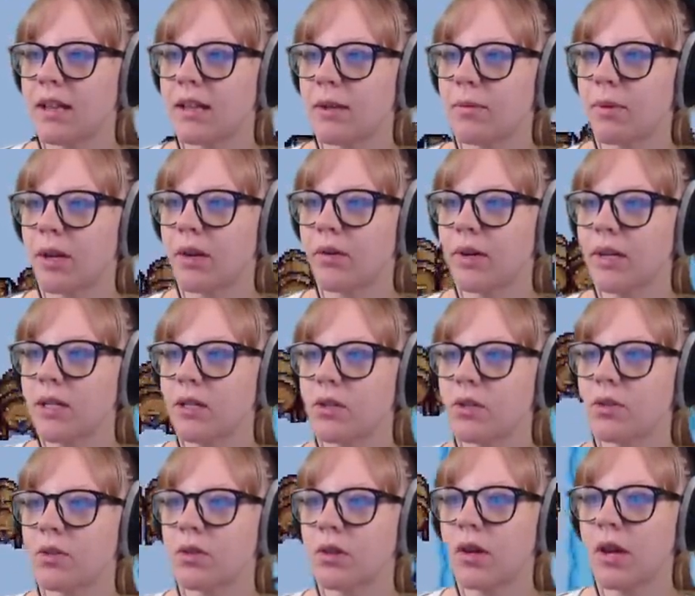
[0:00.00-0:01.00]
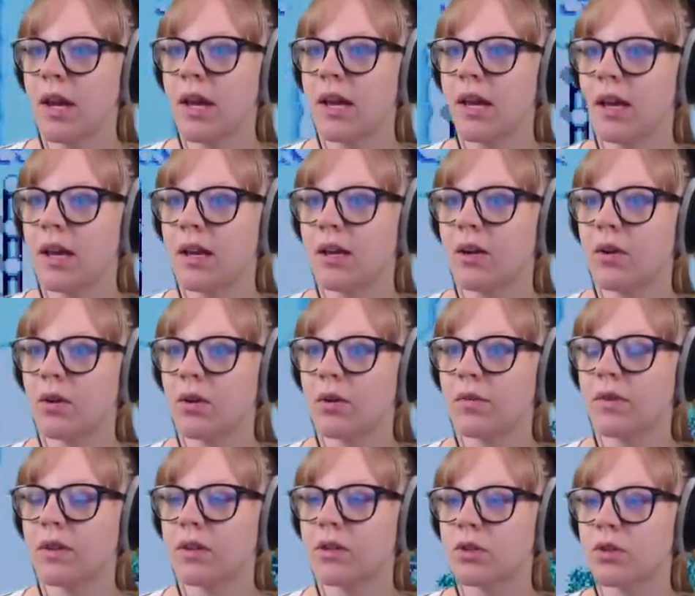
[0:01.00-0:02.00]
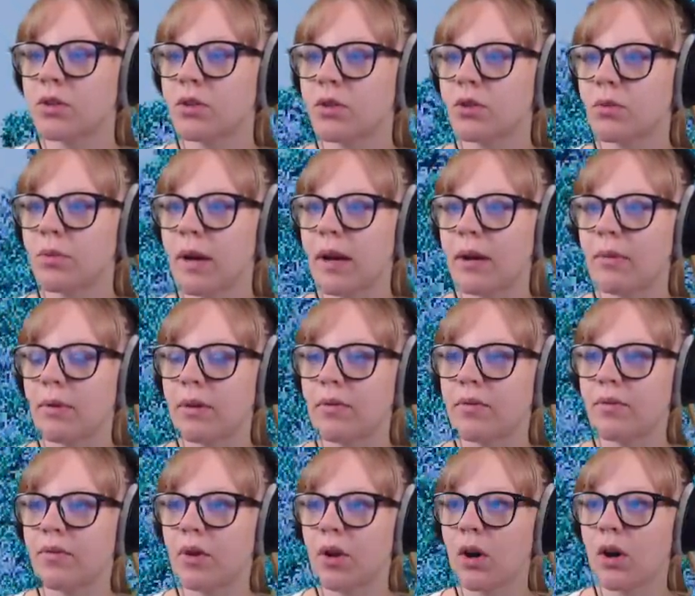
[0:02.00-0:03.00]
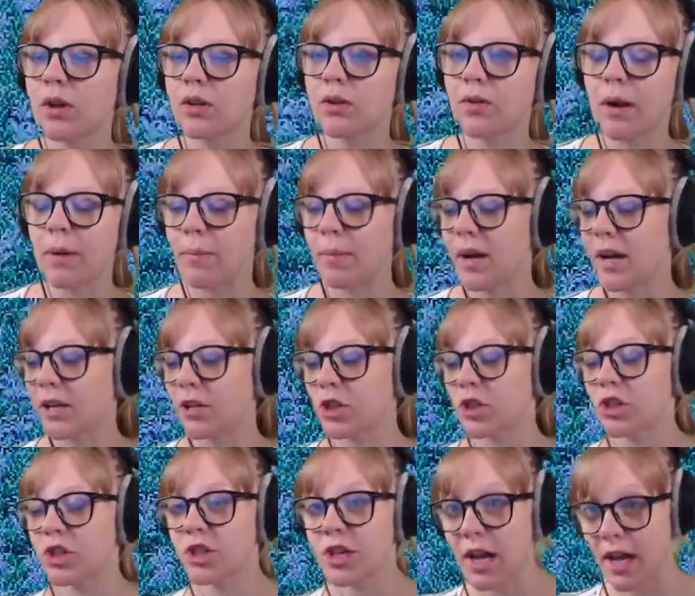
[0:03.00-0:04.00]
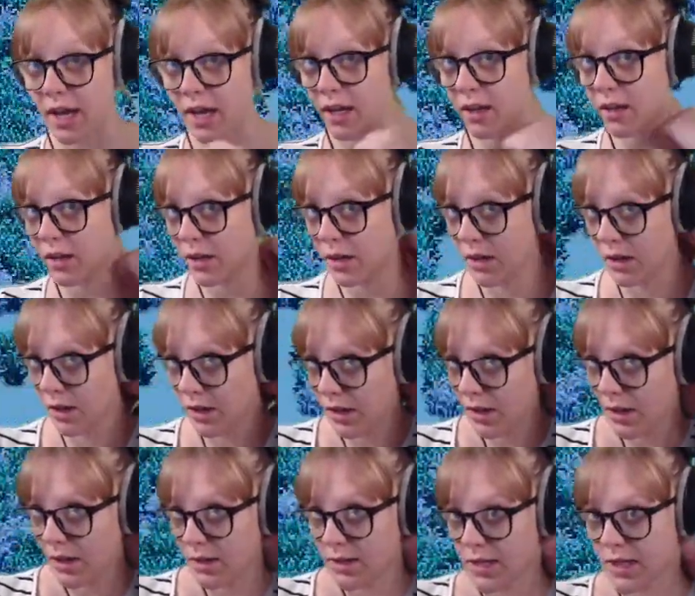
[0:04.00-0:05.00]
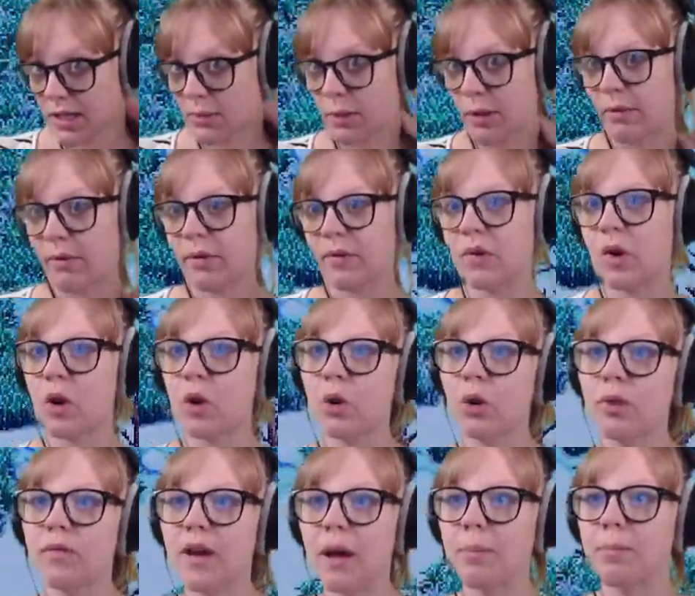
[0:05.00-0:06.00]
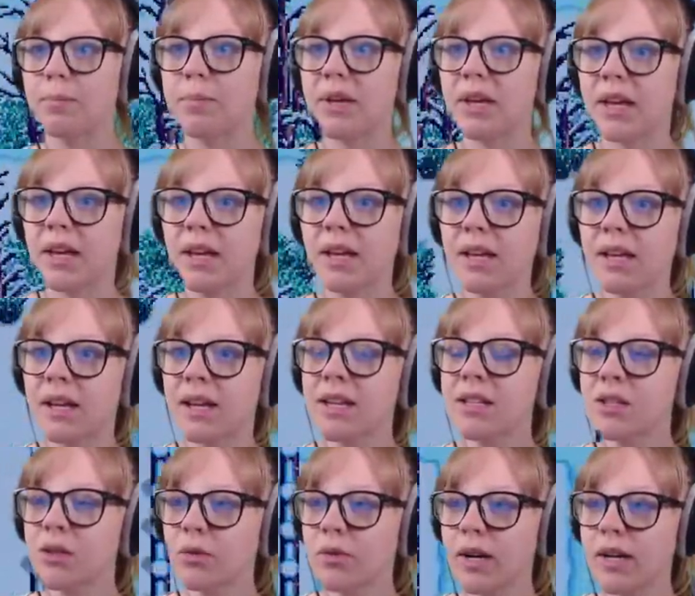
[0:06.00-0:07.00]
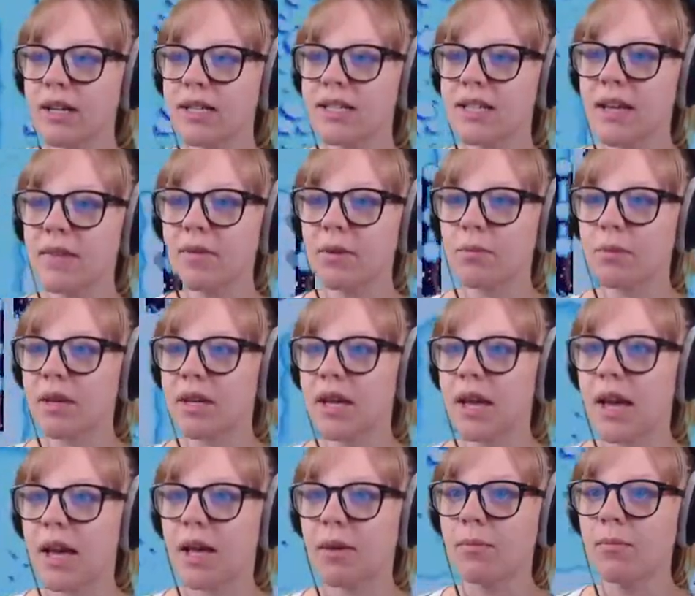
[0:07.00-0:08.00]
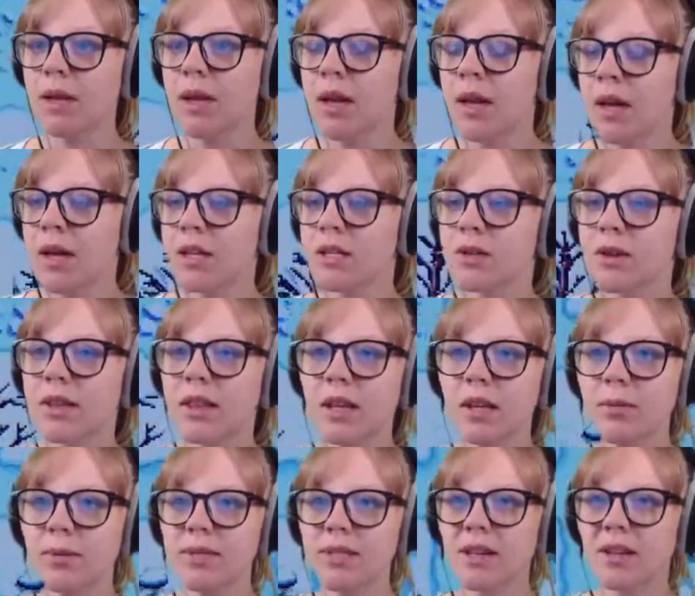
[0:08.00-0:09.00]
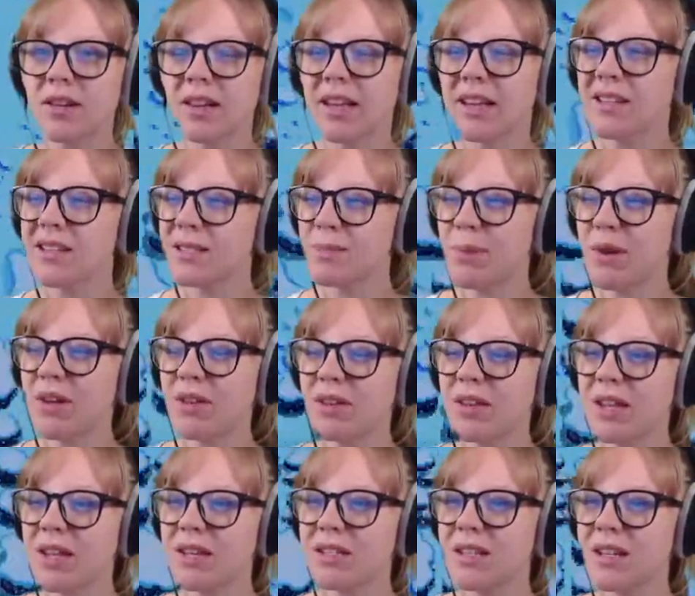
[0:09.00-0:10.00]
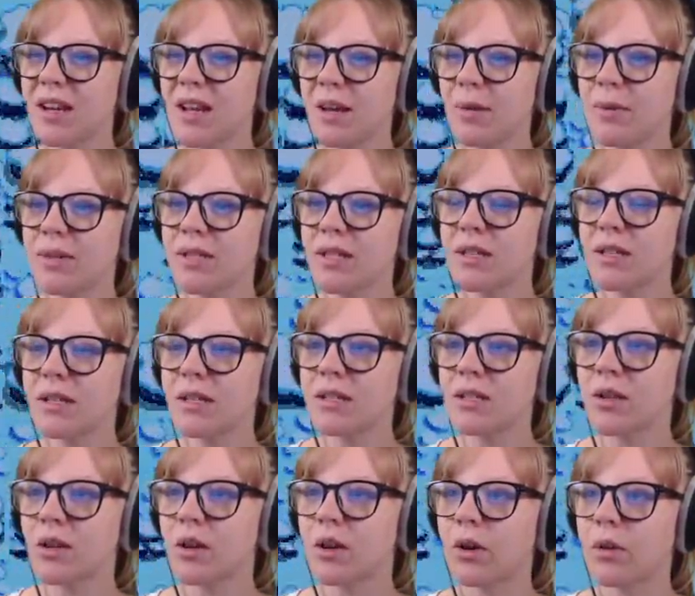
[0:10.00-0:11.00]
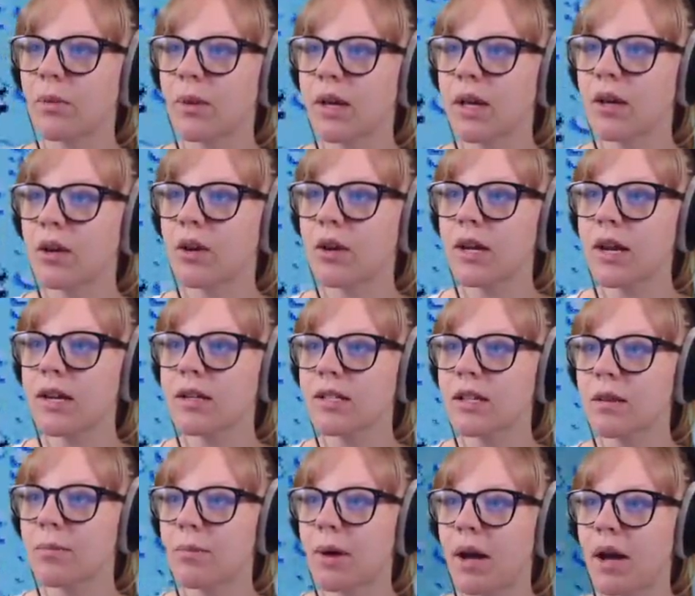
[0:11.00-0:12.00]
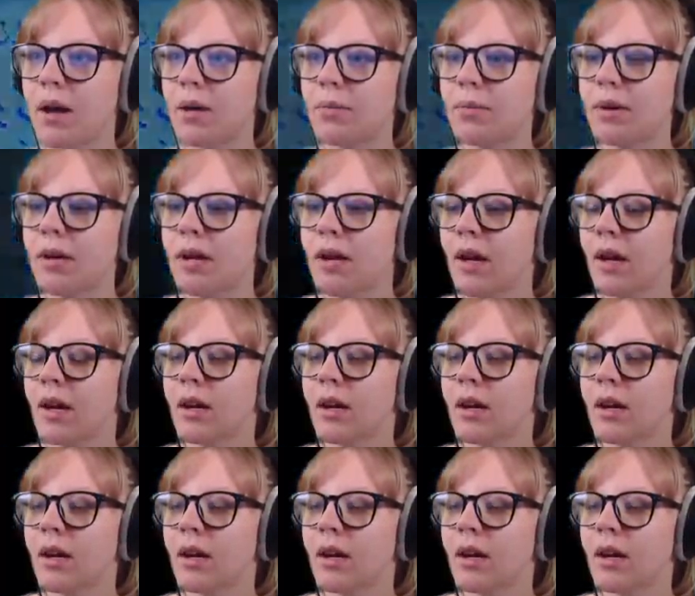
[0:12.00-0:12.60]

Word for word: and then we're going to head over to where we've got Grandpa's shed because that's where we've got all of our beer. It is already 7 p.m. So I think it was Clint's birthday today, wasn't it? So we can go down to the pub,